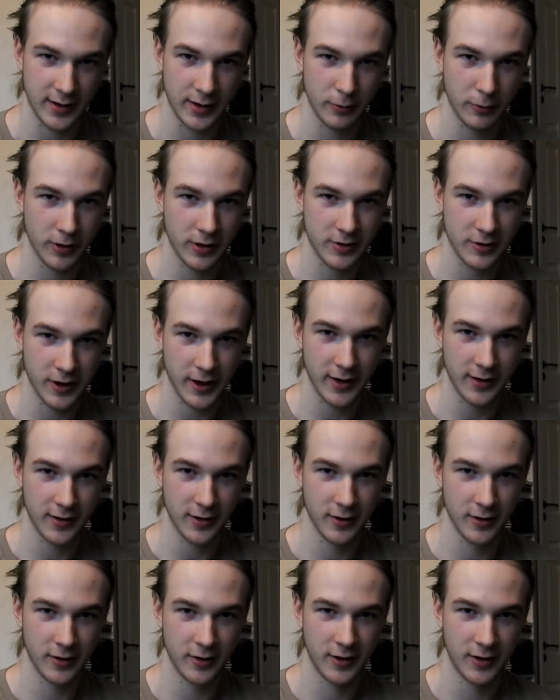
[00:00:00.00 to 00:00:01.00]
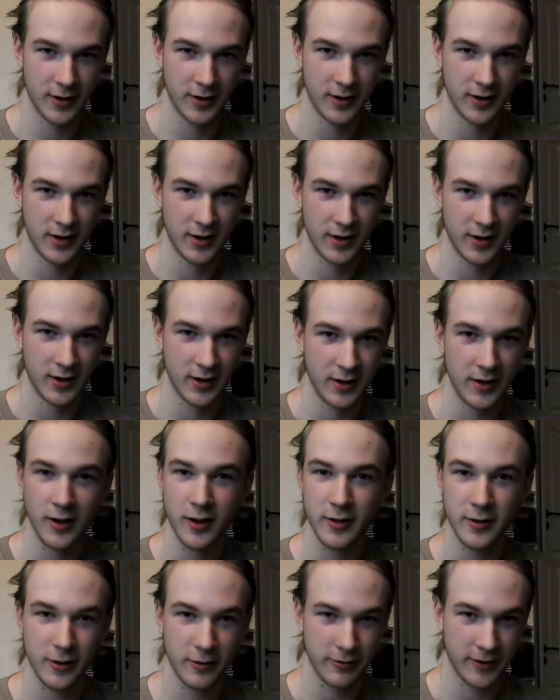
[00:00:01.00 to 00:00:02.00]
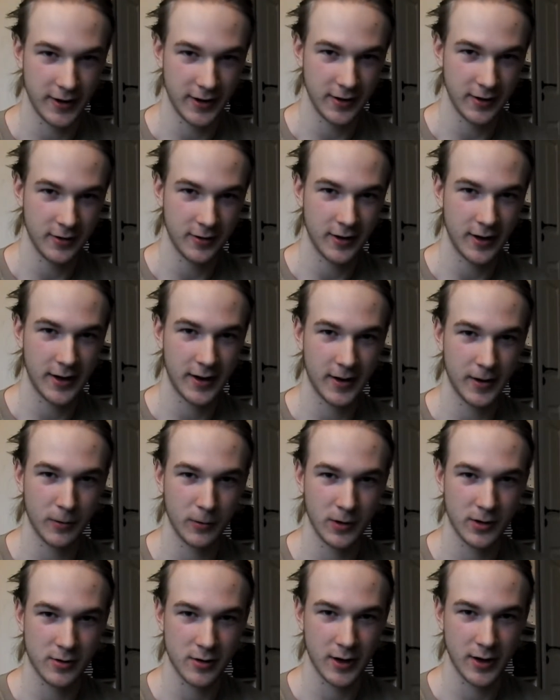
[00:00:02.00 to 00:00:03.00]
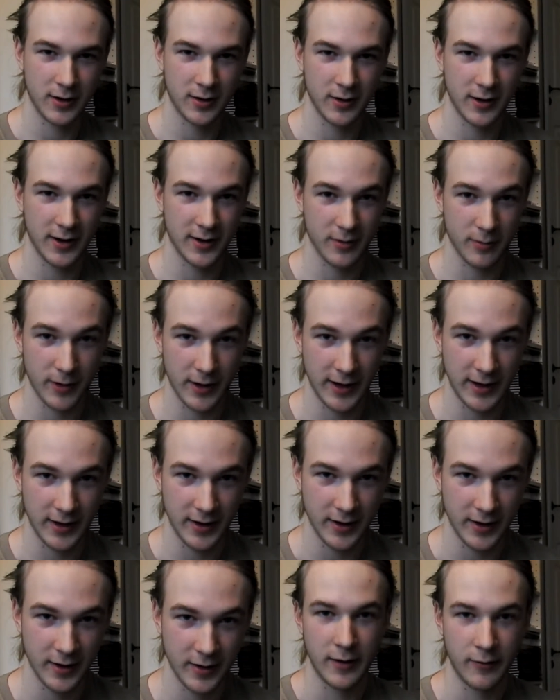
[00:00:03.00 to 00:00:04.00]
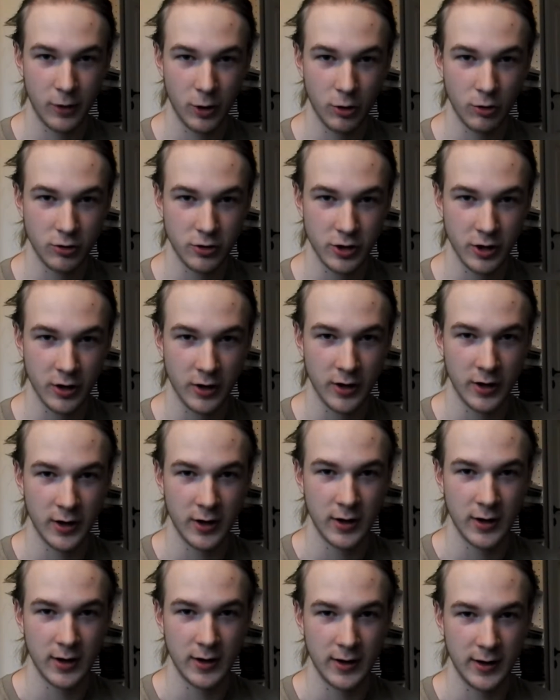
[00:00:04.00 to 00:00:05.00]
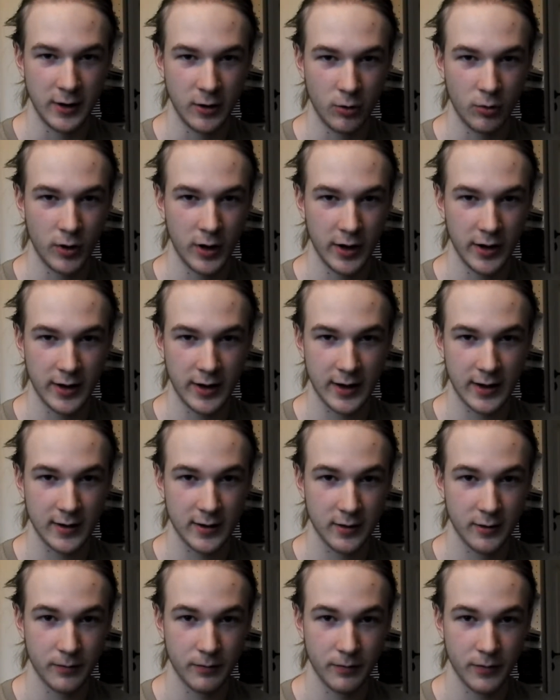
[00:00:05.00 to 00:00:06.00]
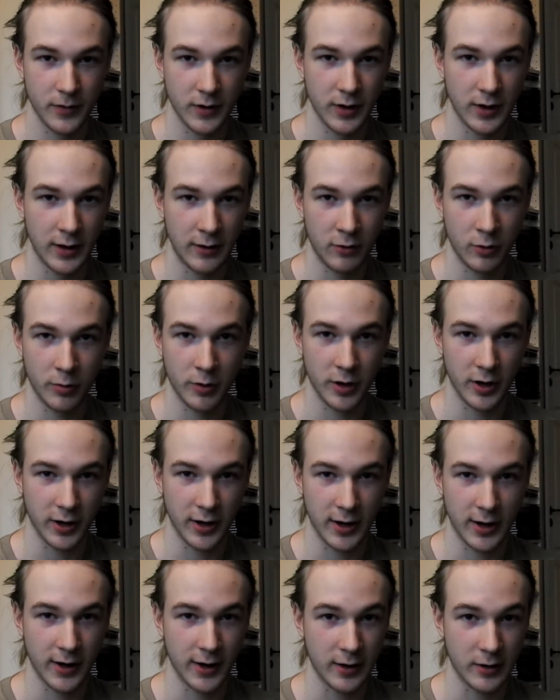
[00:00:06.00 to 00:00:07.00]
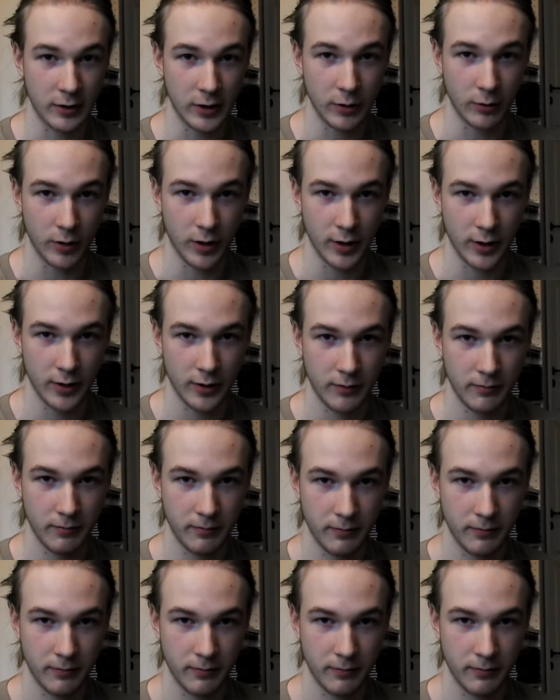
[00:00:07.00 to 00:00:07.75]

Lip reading: I will try to not offend you, and I will try to explain evolution in a way that everybody can agree with.